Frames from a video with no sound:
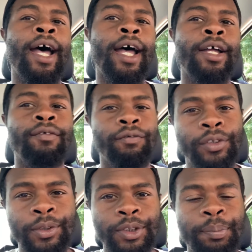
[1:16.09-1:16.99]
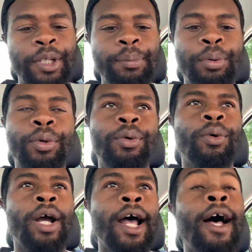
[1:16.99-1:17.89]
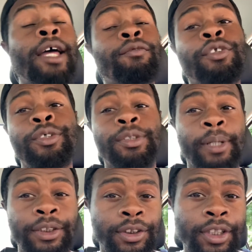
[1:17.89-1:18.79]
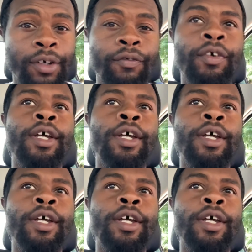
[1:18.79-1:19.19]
I influence people or how I influence myself,